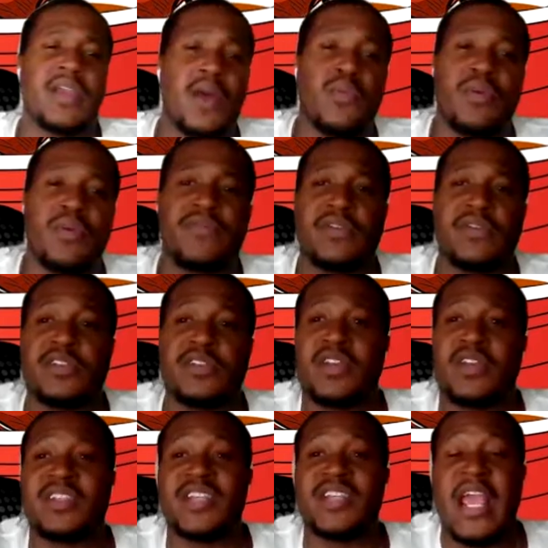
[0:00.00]
got Will Fuller,
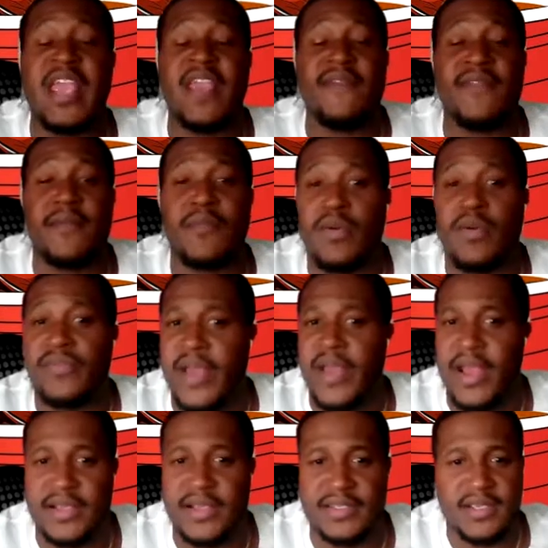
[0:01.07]
so they got even more
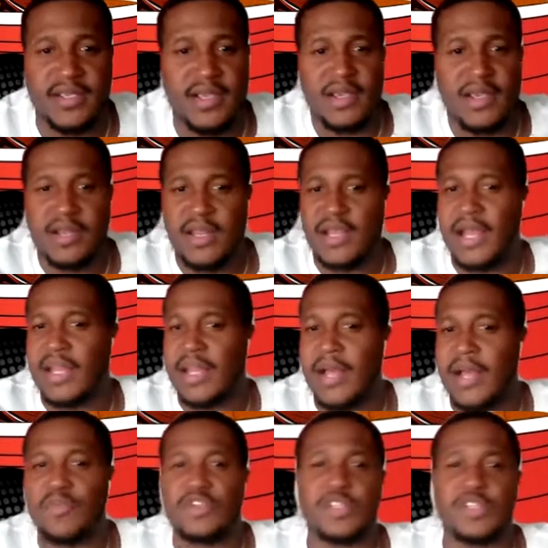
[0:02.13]
fast. They got a lot
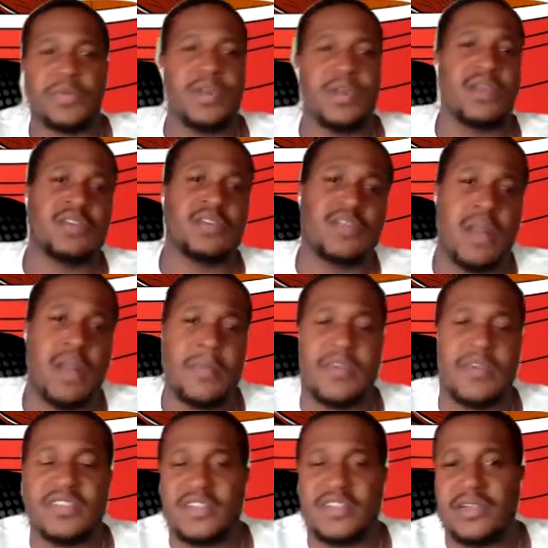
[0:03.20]
more speed. So that
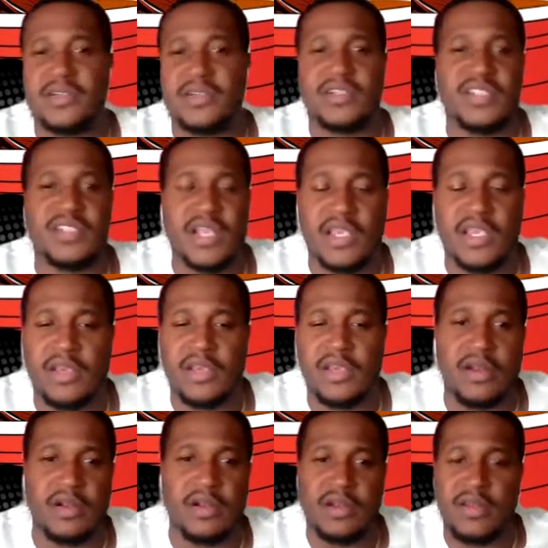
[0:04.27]
means Gesicki
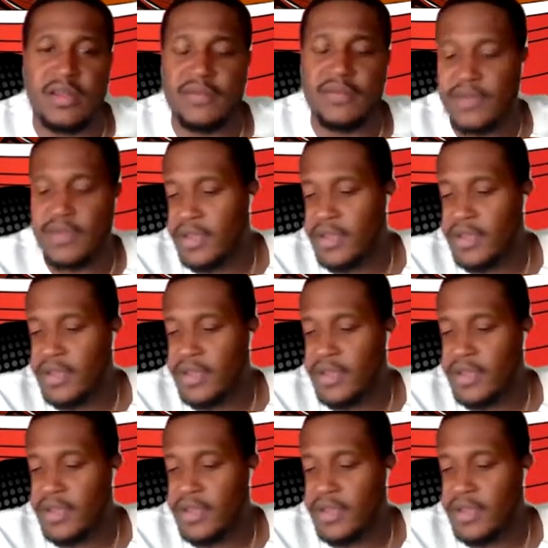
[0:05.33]
underneath,